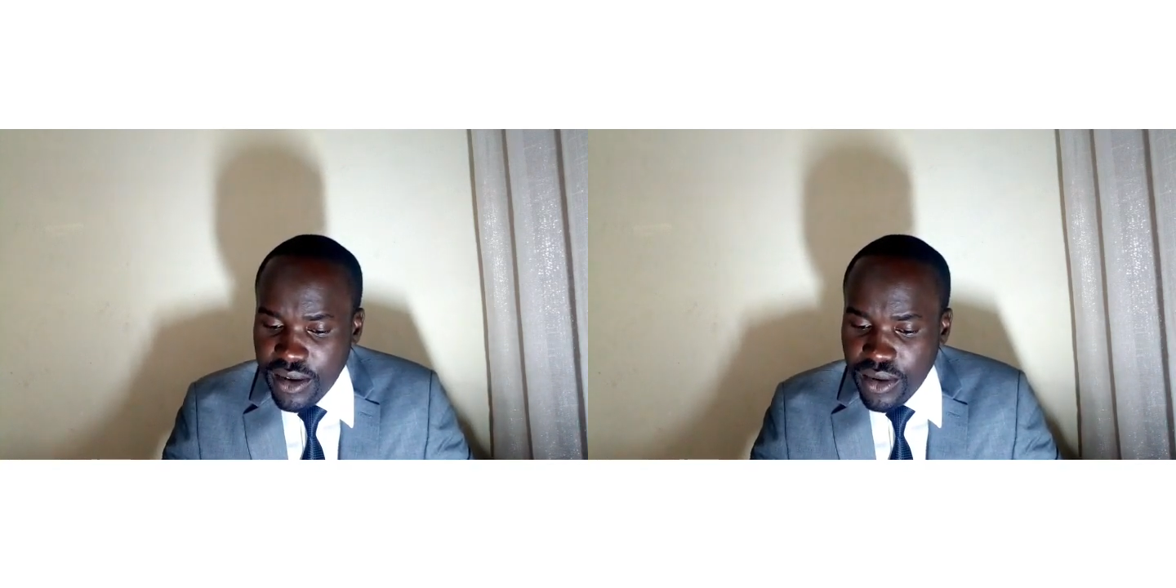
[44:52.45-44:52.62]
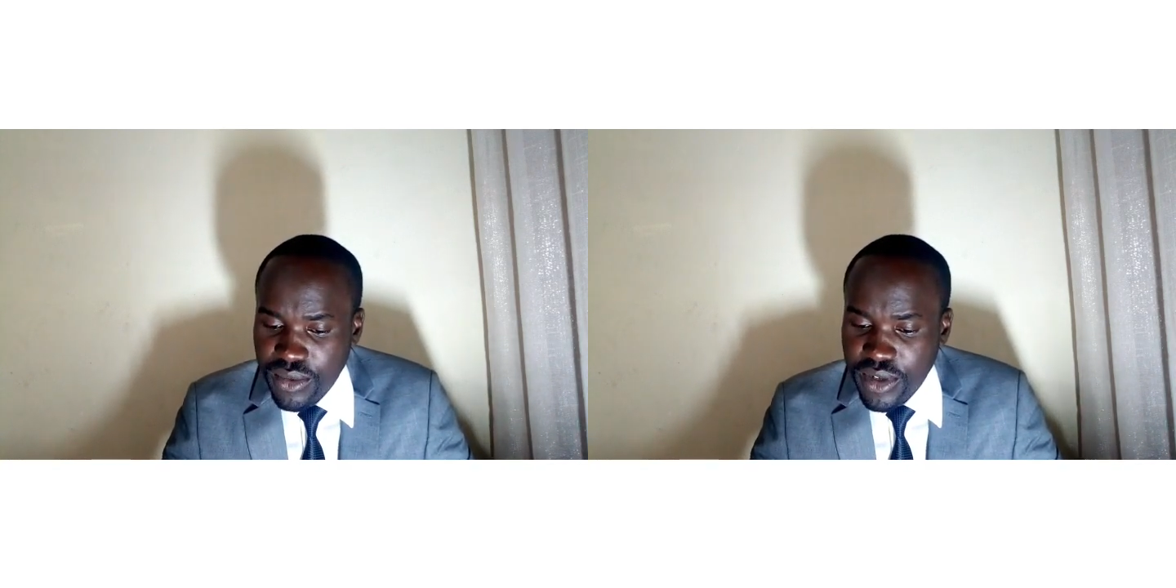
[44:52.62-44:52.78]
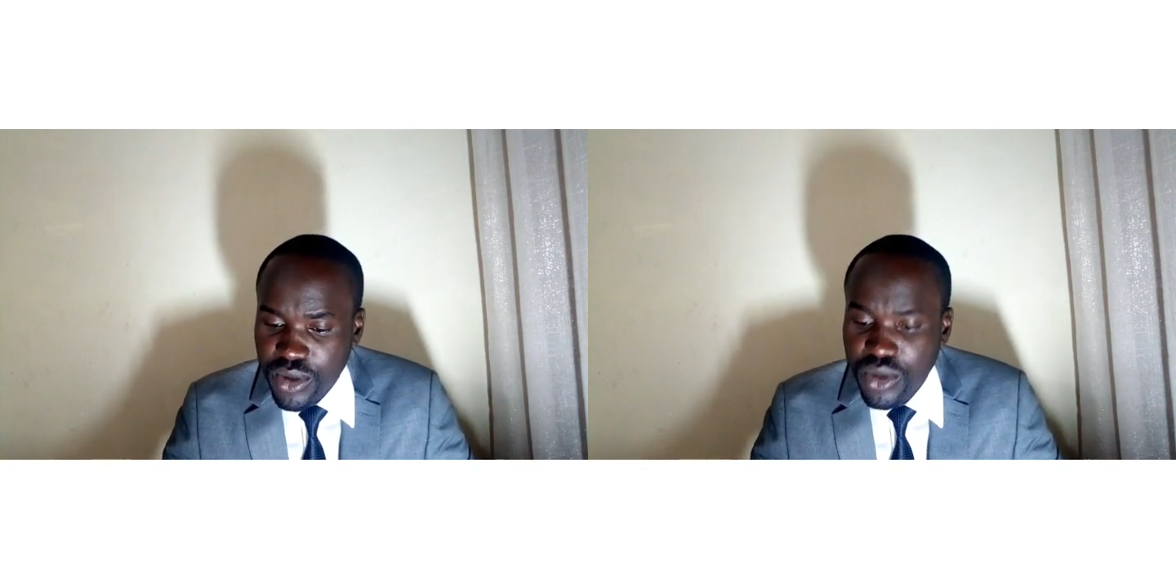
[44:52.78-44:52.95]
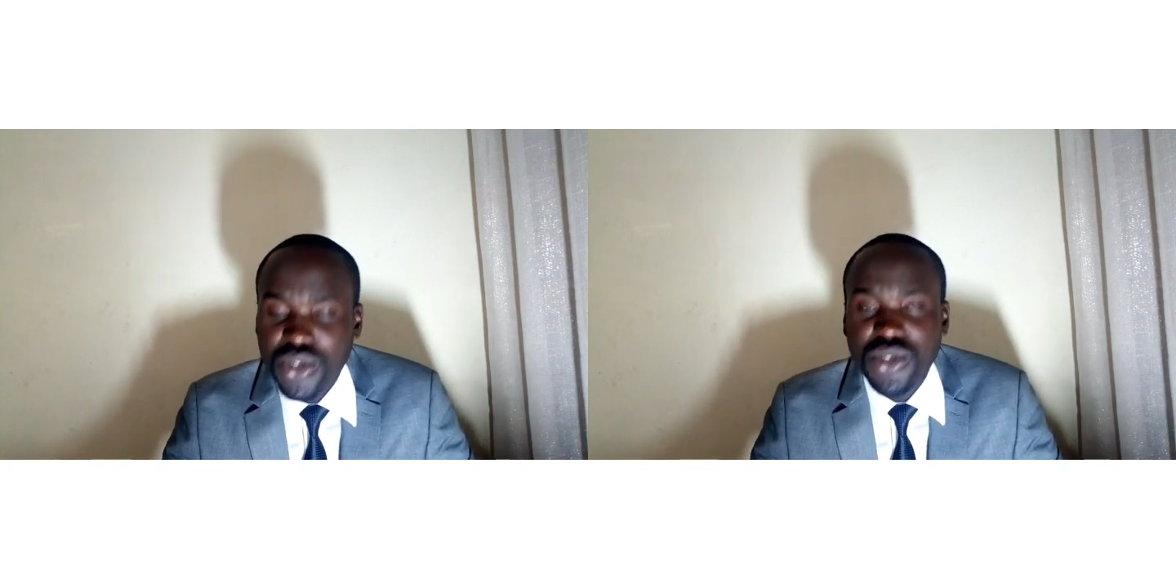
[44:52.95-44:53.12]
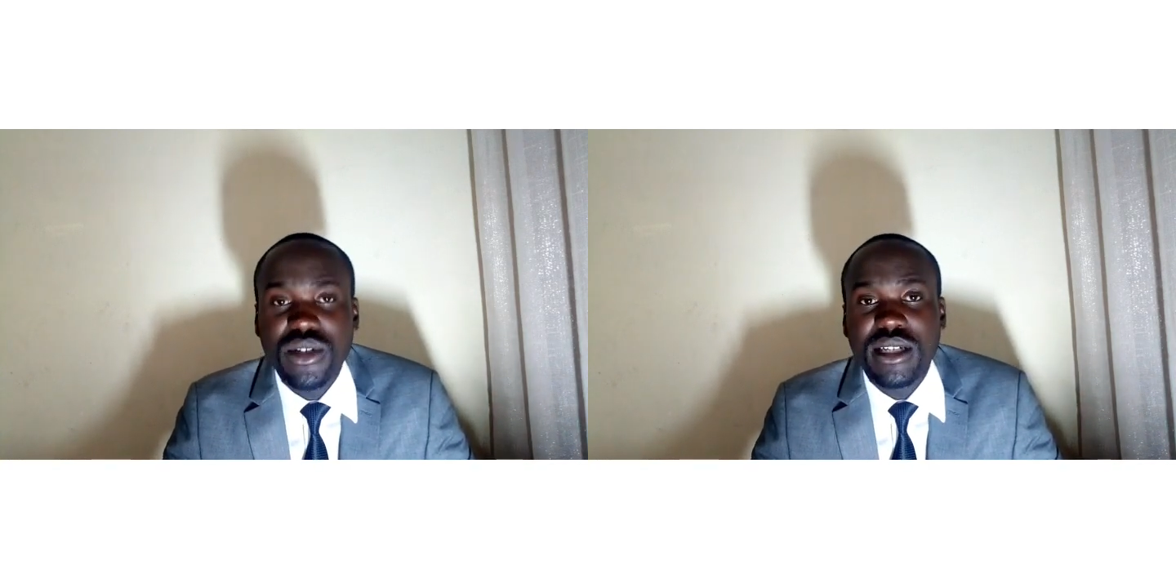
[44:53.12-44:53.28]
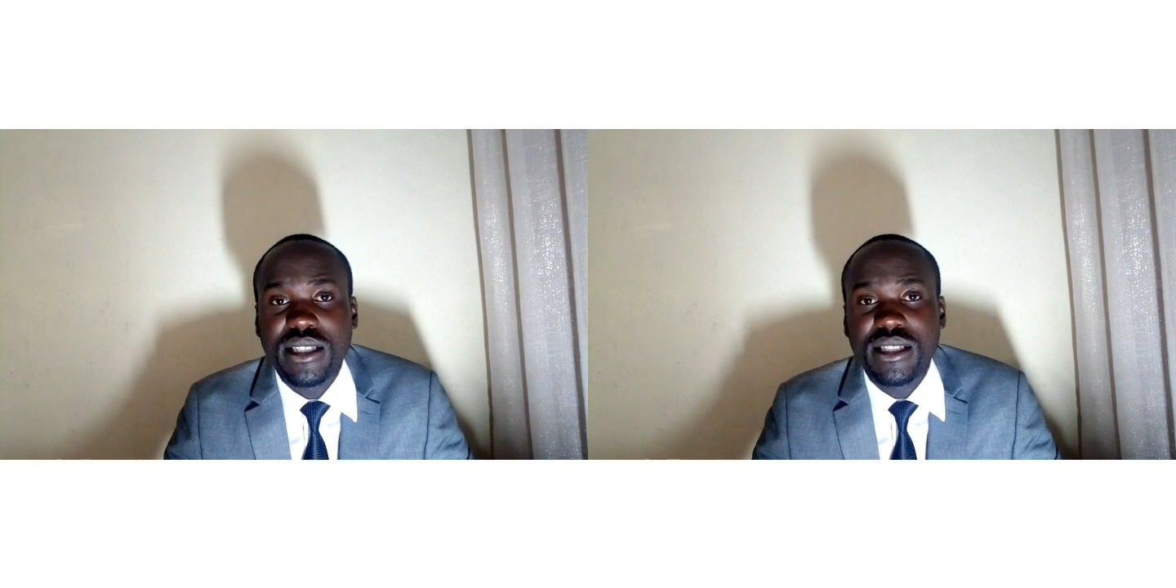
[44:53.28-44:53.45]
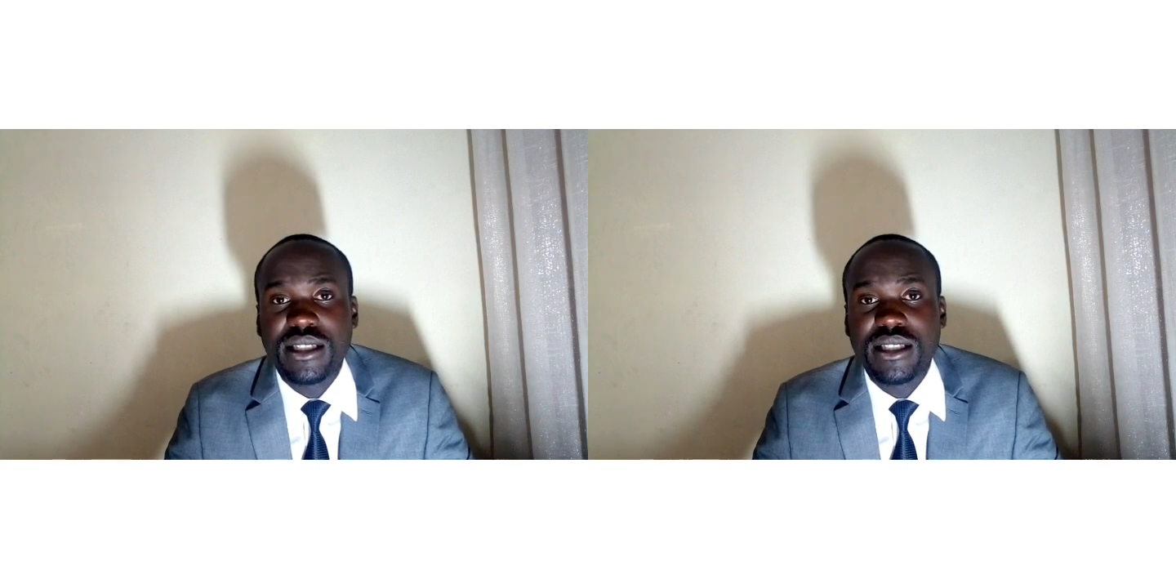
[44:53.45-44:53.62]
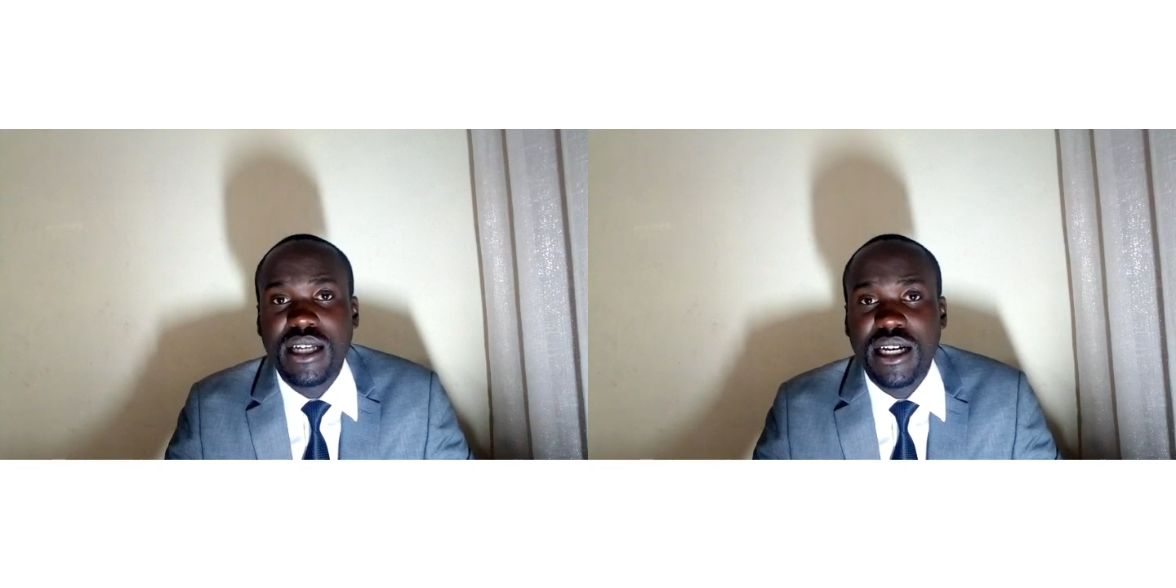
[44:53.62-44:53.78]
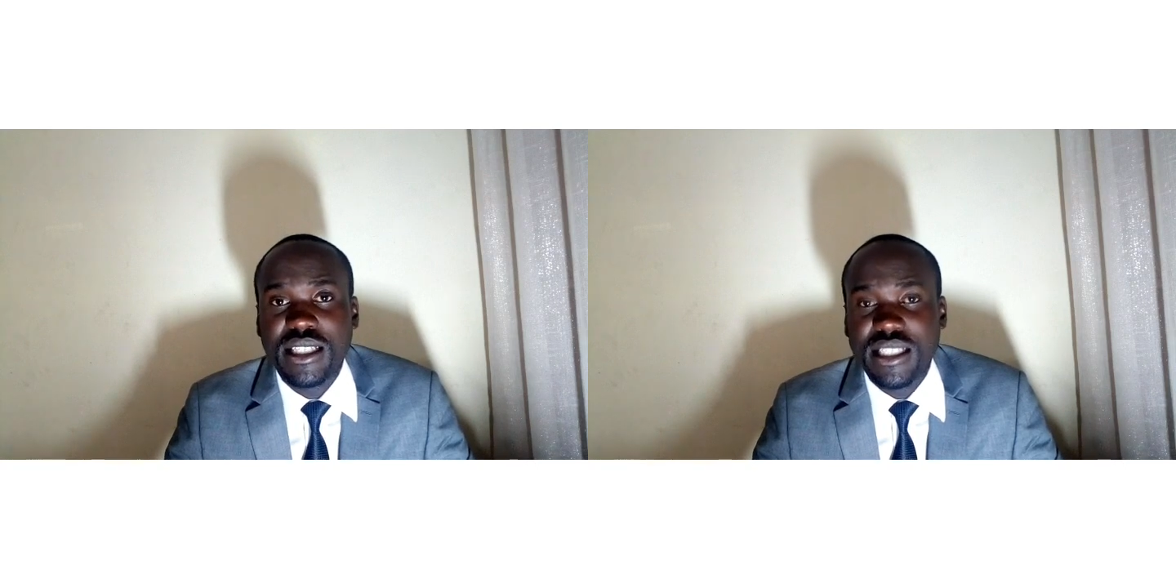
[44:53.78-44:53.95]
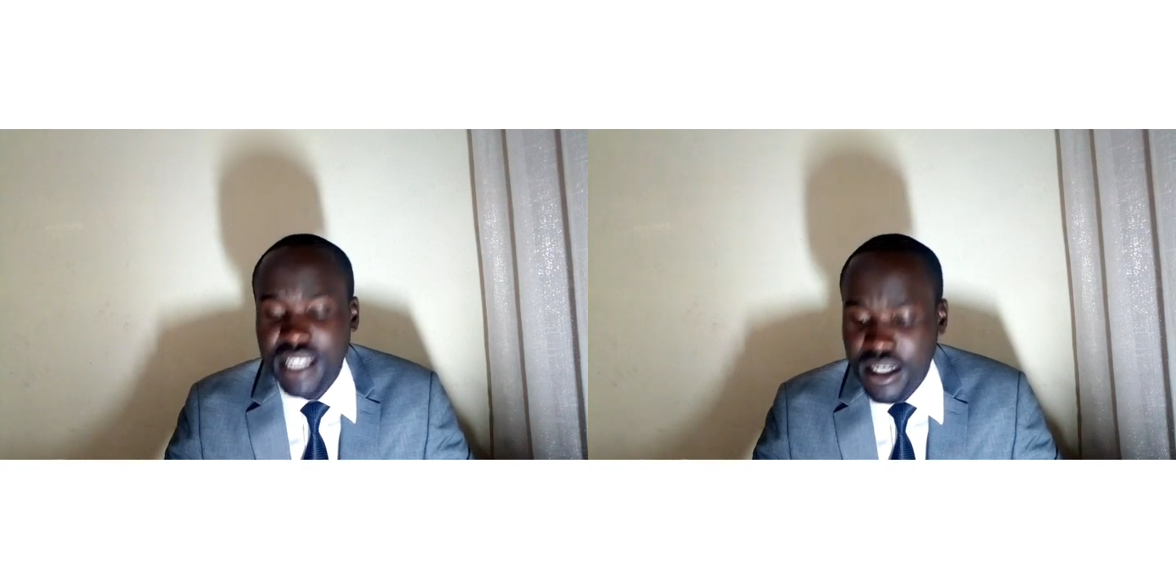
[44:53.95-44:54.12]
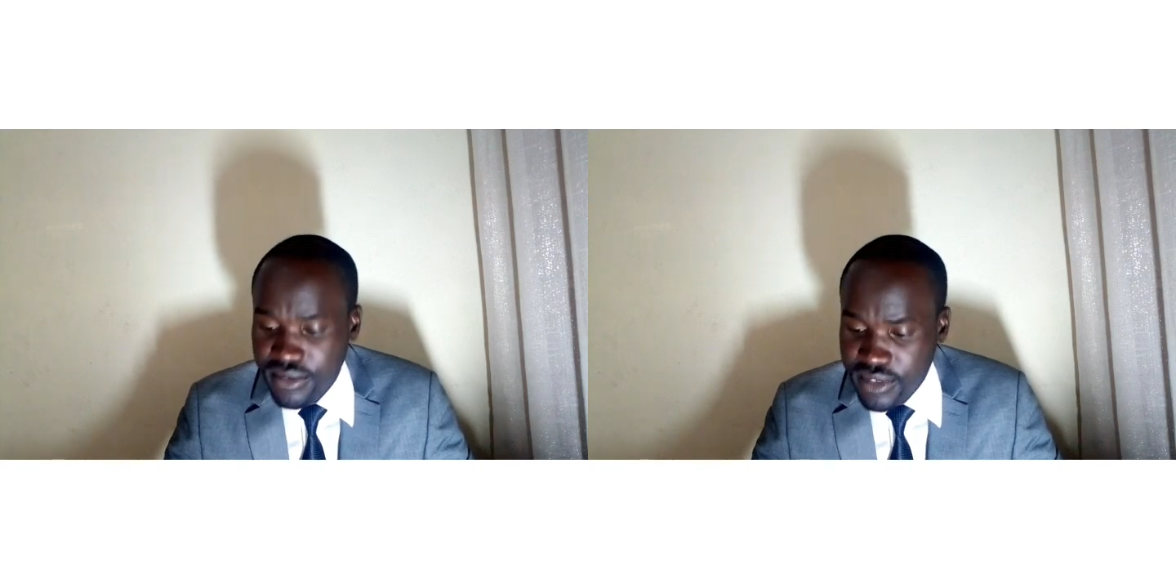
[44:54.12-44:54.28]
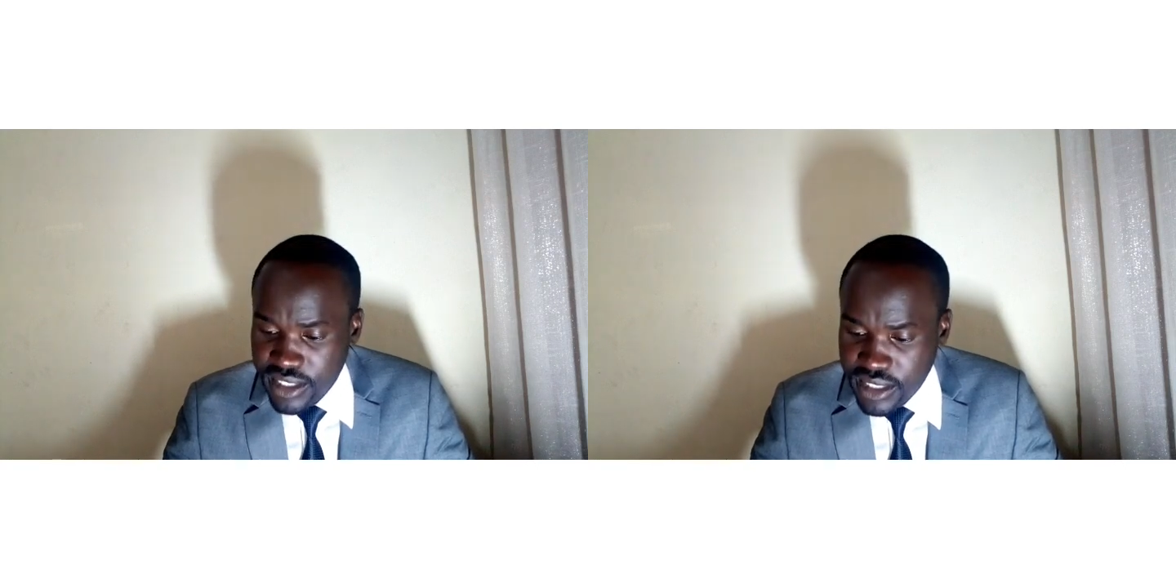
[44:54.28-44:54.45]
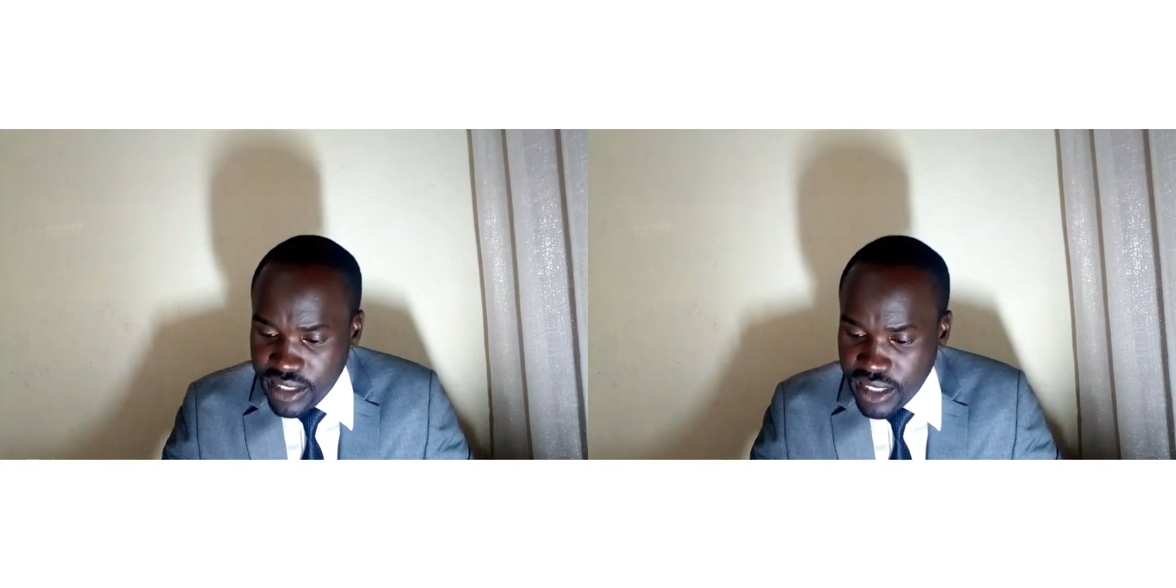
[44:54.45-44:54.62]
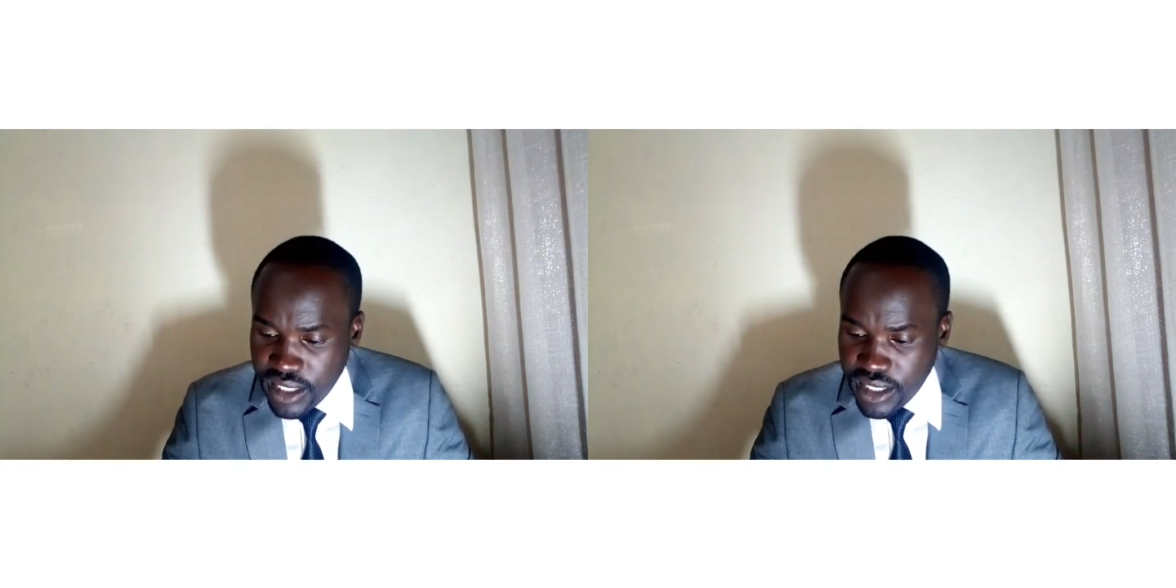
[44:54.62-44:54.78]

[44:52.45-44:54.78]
of the consular service